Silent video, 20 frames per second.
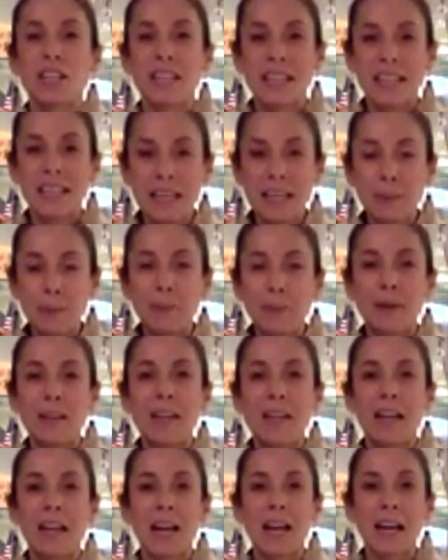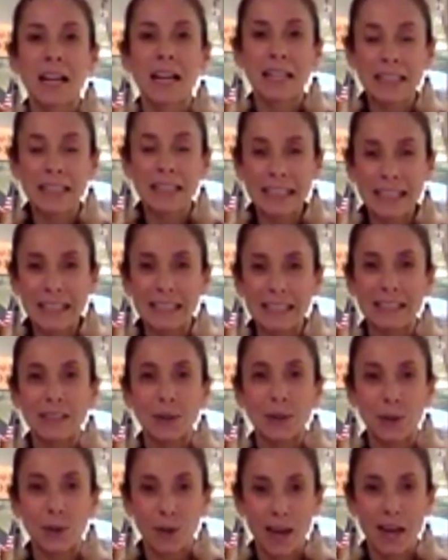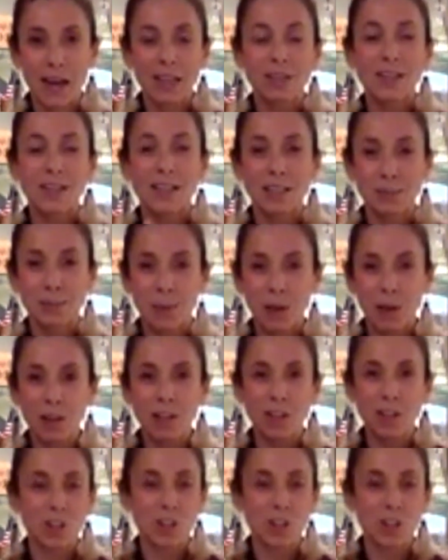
keep it clean. Okay, so that's small hinge